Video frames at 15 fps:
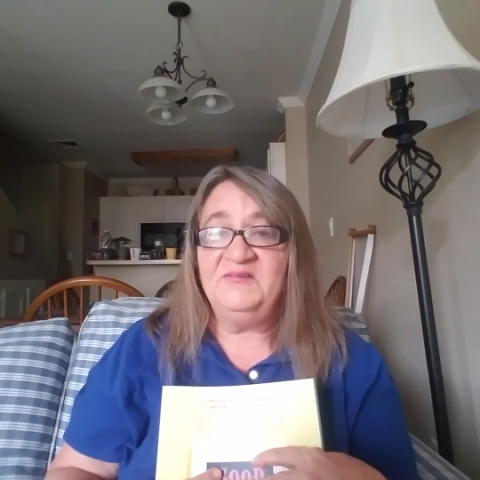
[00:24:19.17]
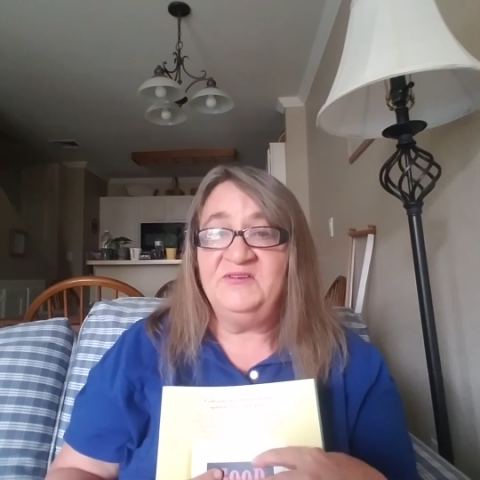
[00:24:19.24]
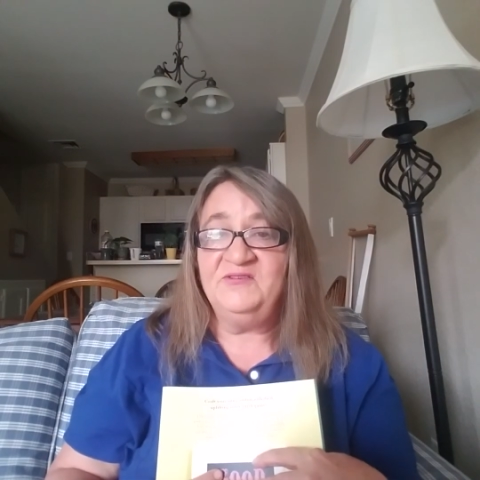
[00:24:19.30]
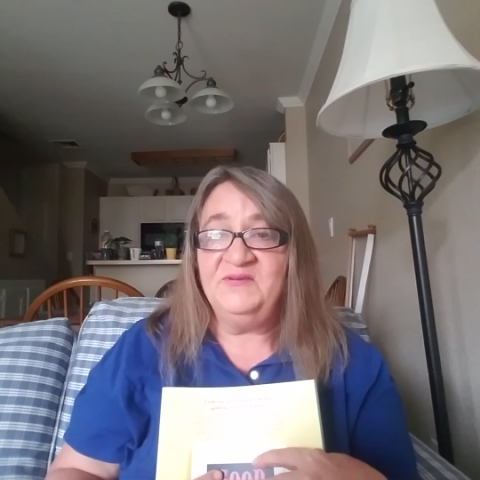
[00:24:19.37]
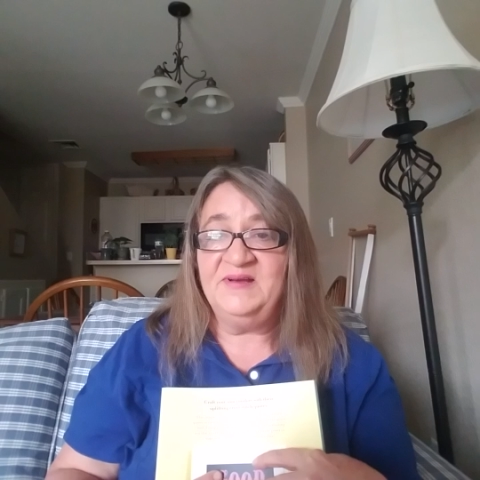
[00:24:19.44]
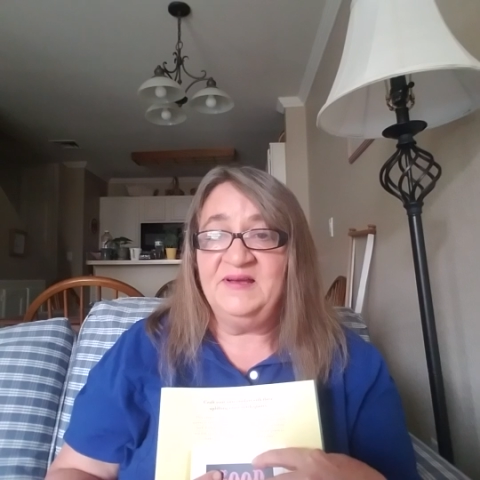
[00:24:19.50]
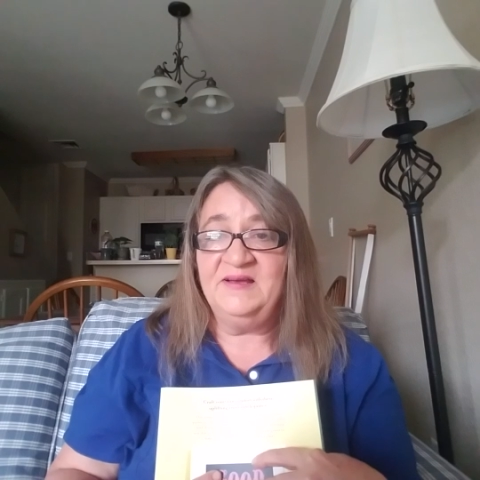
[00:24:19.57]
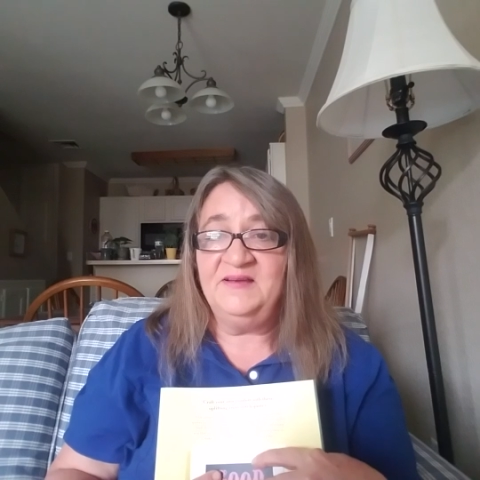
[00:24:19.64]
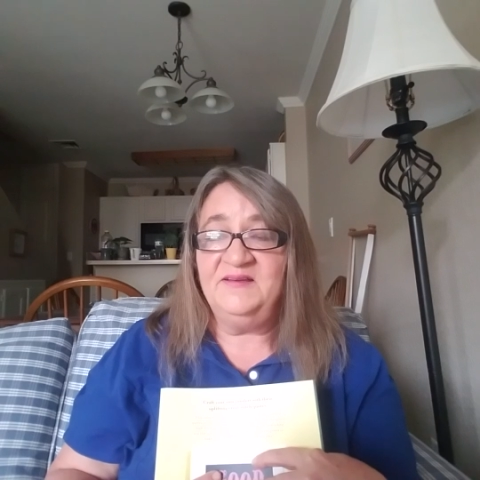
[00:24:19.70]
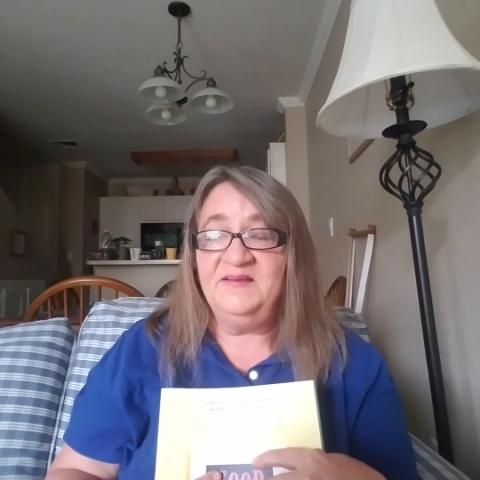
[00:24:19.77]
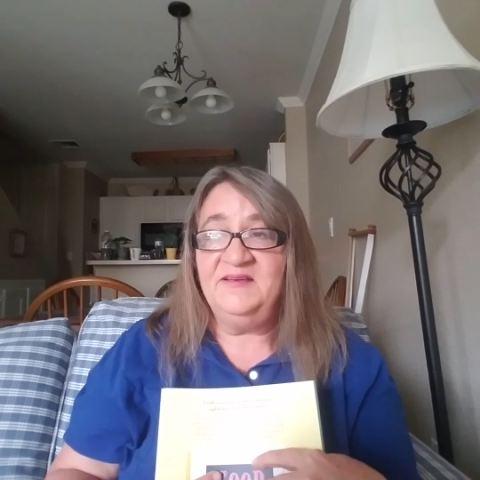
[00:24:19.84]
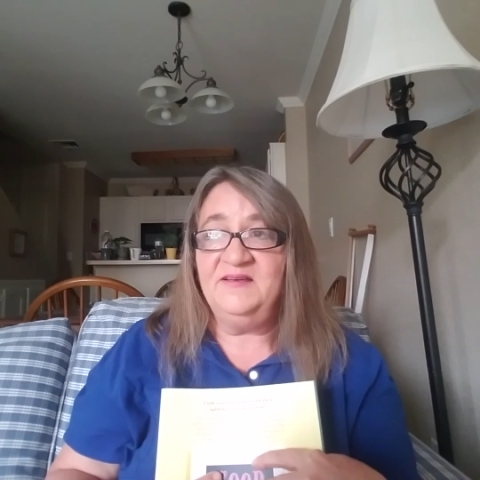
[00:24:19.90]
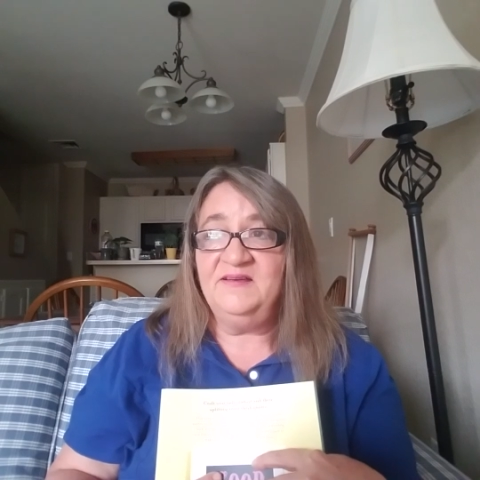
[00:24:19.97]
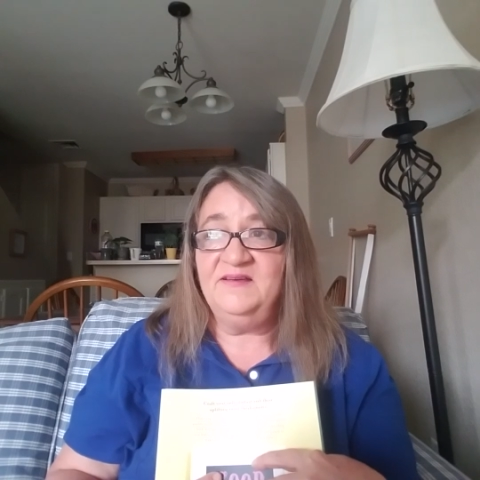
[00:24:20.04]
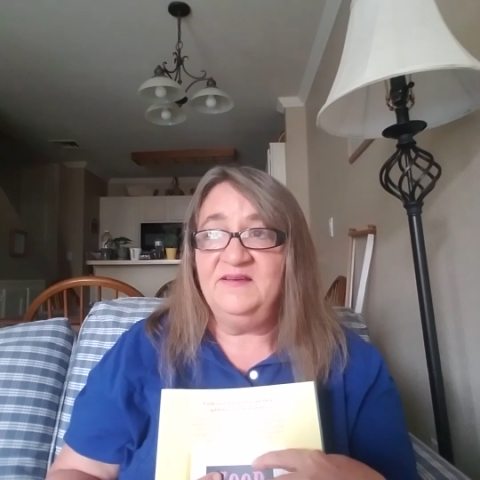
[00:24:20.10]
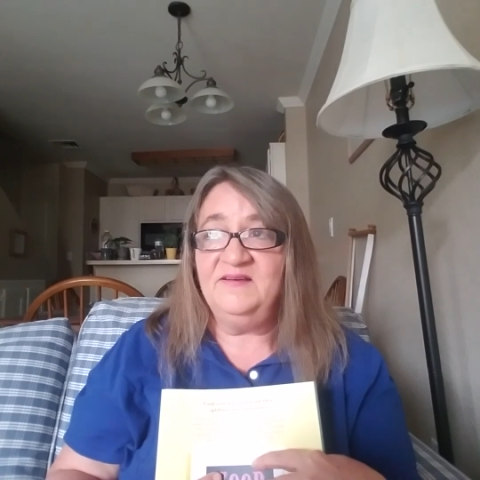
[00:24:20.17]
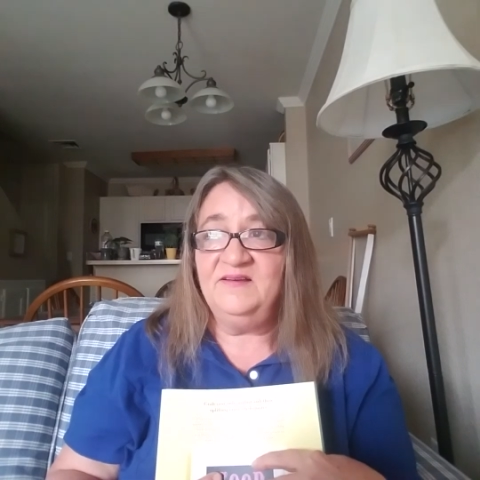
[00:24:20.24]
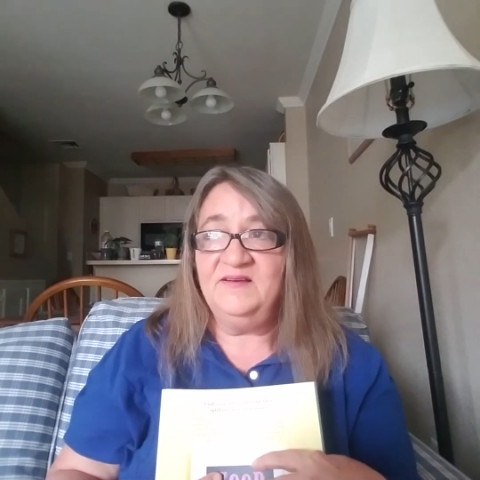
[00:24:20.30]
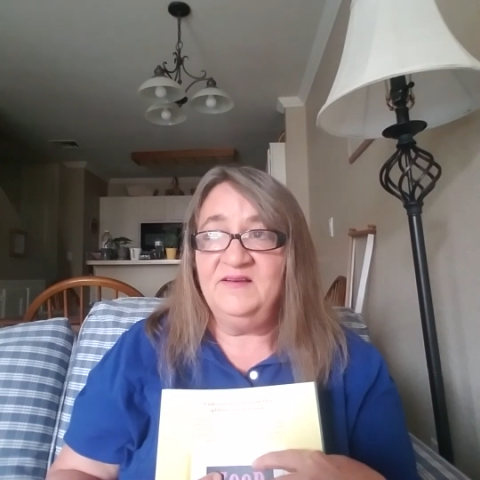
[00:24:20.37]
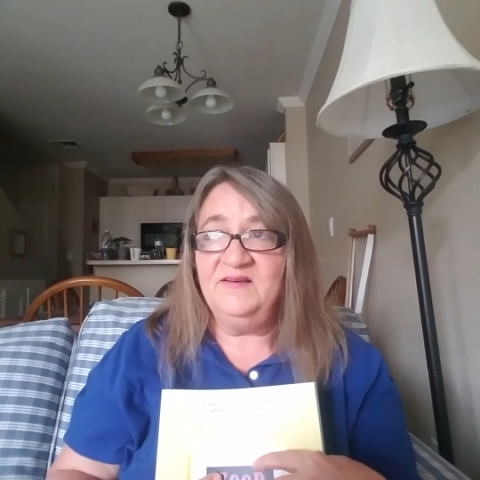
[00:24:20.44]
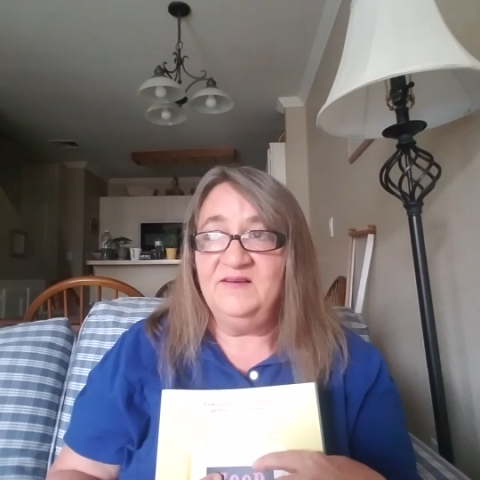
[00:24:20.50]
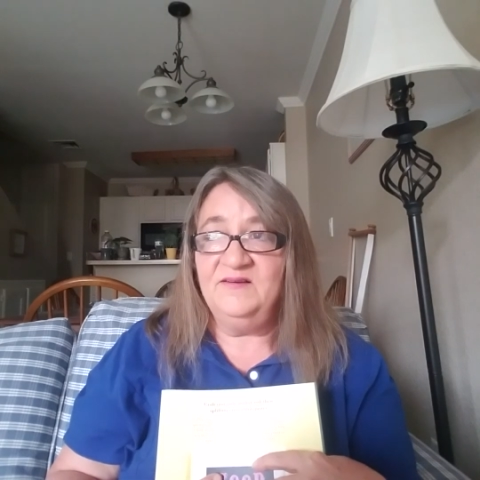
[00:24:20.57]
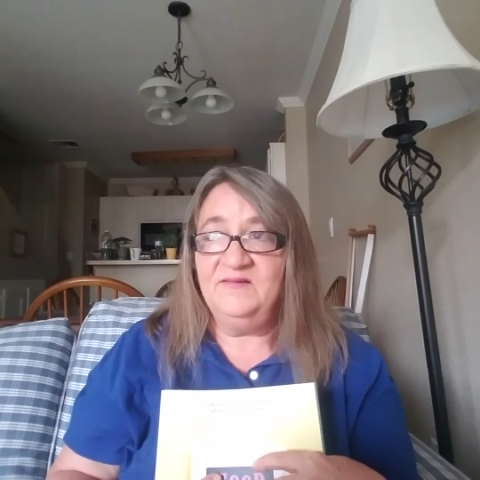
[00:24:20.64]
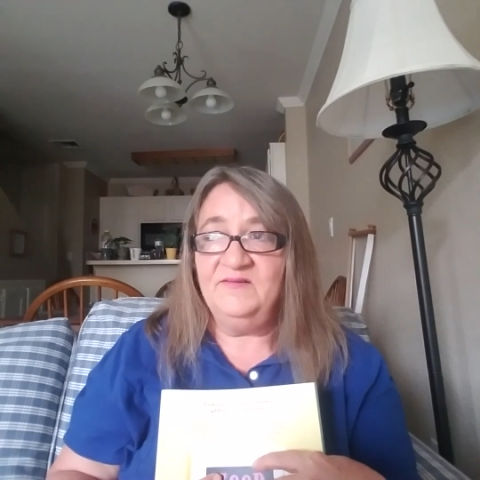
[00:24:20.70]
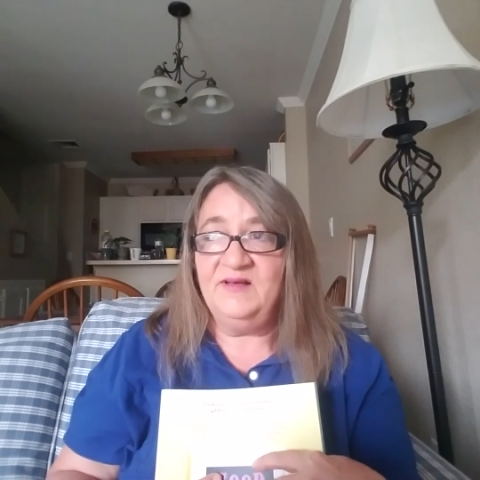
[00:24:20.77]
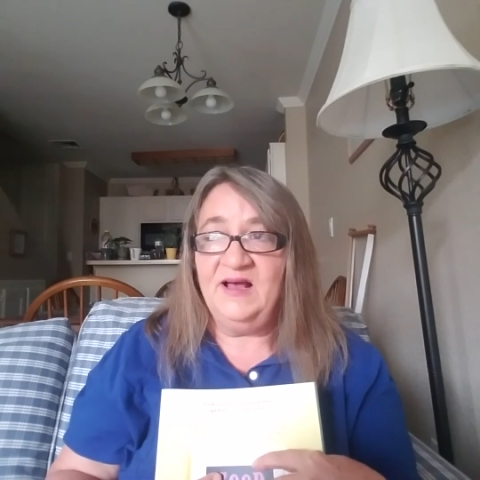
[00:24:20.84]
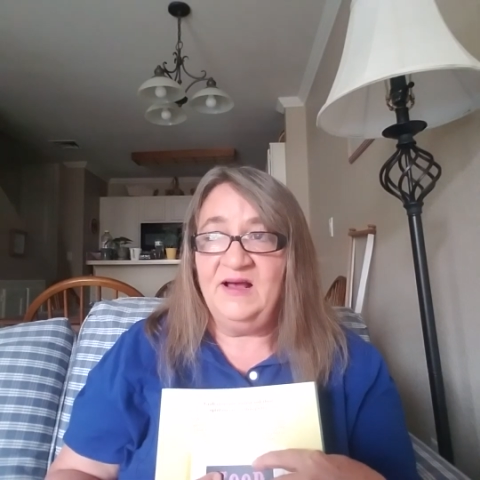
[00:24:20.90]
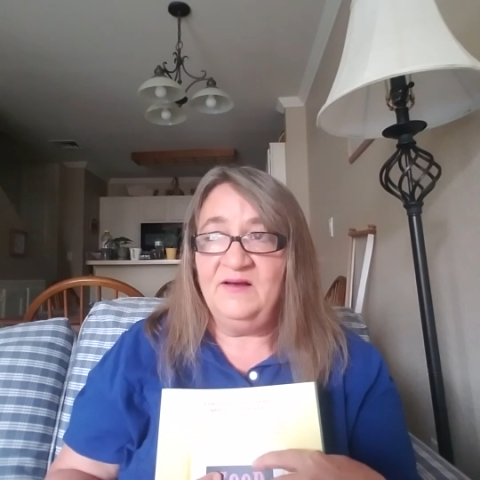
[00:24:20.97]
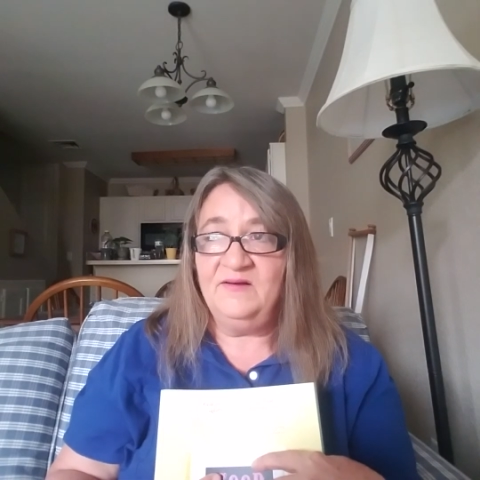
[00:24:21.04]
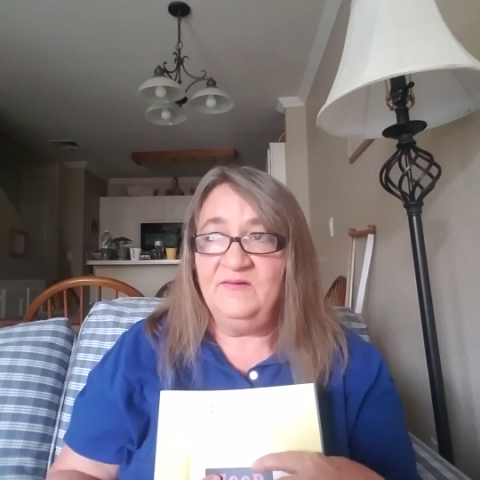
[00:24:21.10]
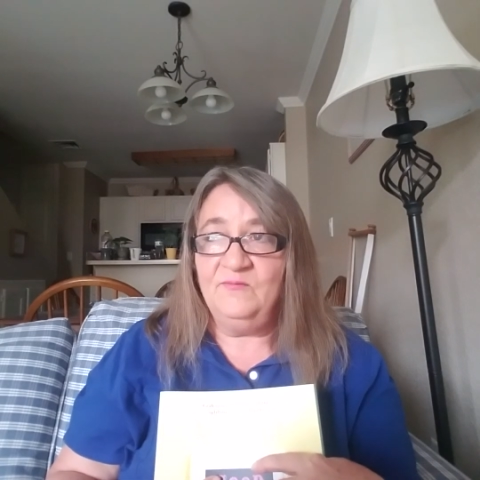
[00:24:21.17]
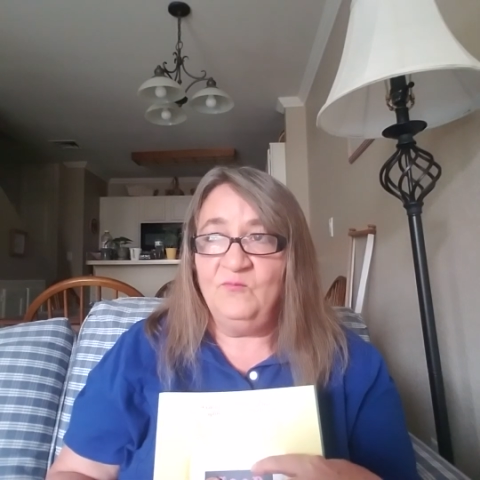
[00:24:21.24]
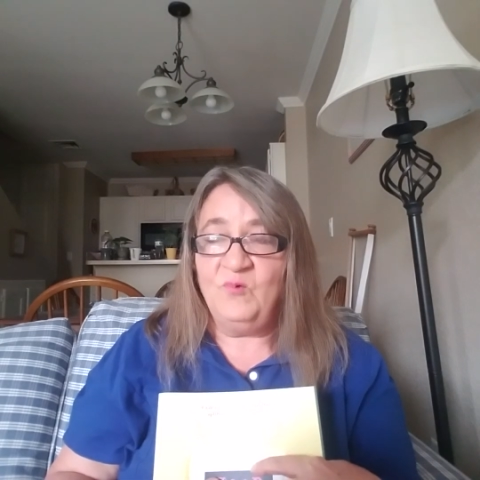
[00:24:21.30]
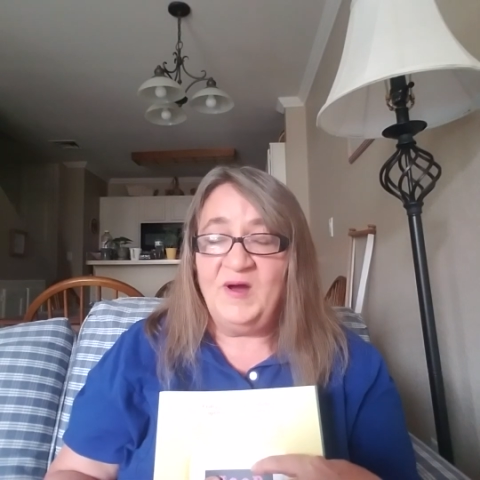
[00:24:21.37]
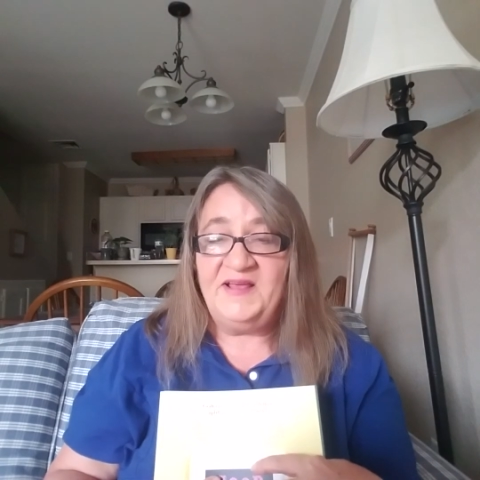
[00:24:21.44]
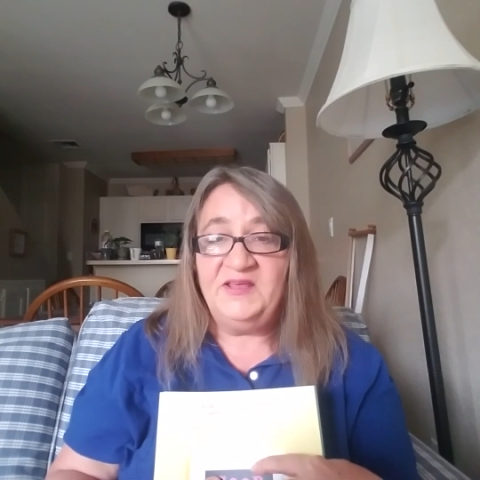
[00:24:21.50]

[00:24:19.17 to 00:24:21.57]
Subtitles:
doing what